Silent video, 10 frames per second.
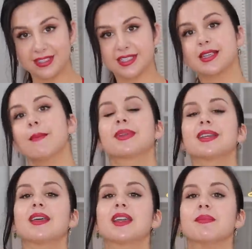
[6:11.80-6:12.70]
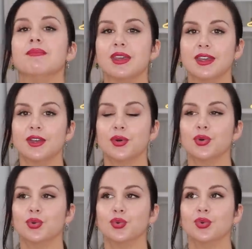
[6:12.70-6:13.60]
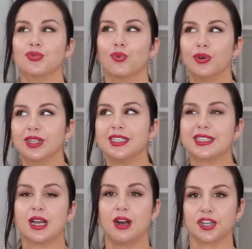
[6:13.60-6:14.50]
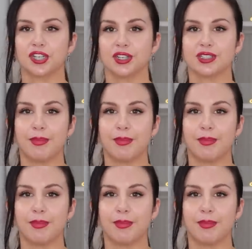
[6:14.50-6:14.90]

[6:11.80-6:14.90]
to somebody like me who really is conscious